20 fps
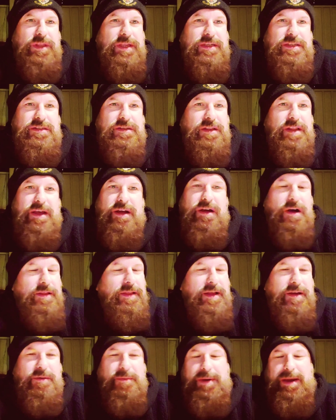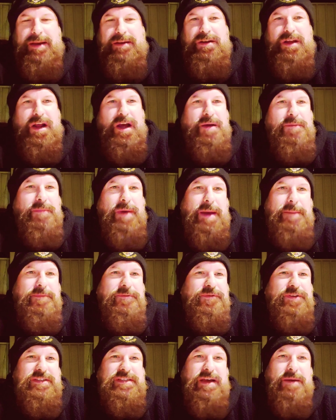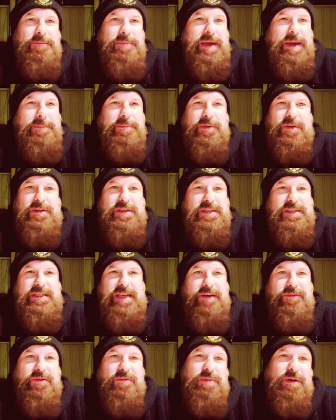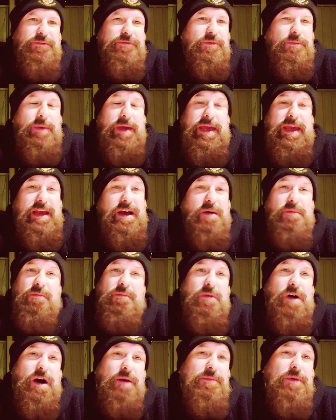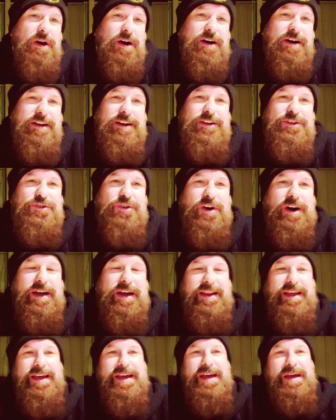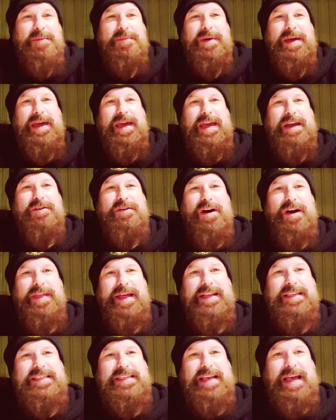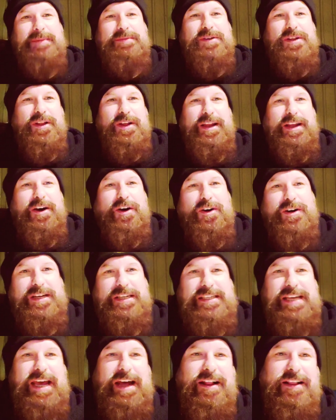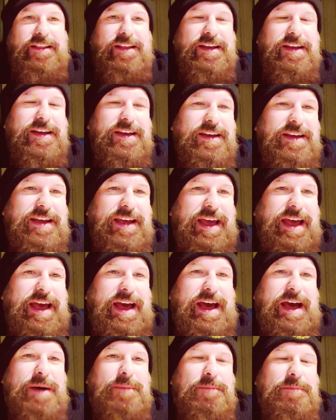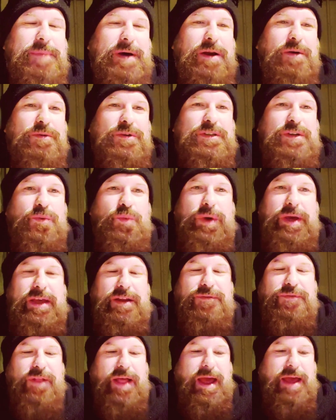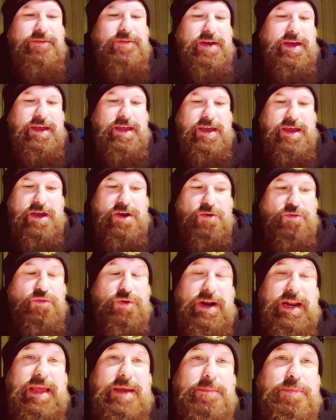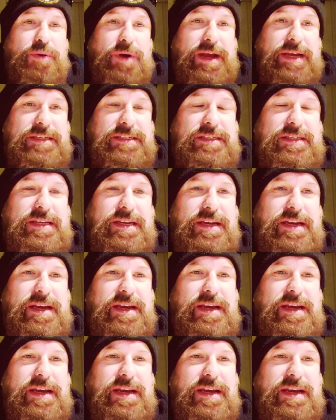Maybe for some people it's a 7, but for me, I'm not going to try and be a hero that's absolutely hot as hell. But it was a wicked flavour. Really impressed.